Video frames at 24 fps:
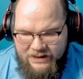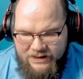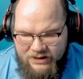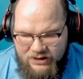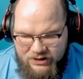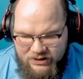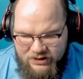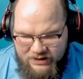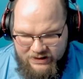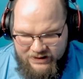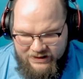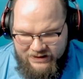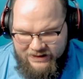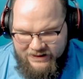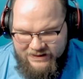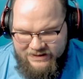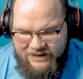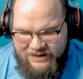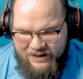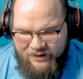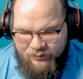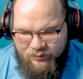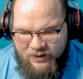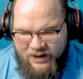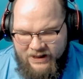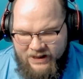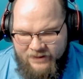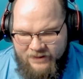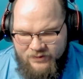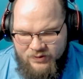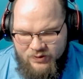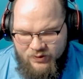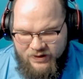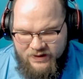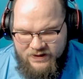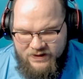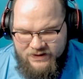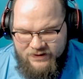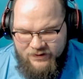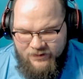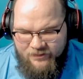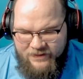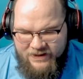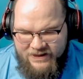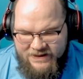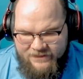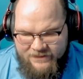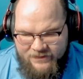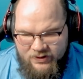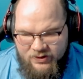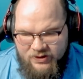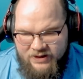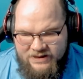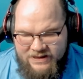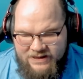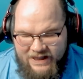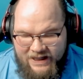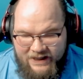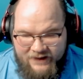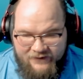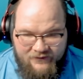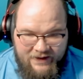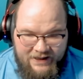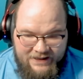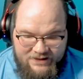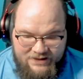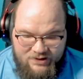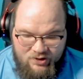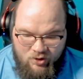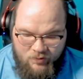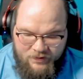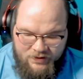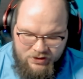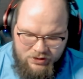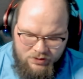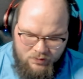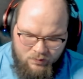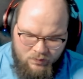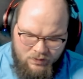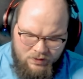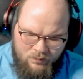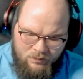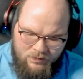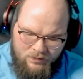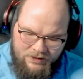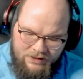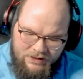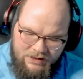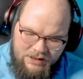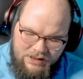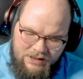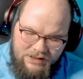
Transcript: It does say random, so it could still miss, but you could attack face and hope that your 1/1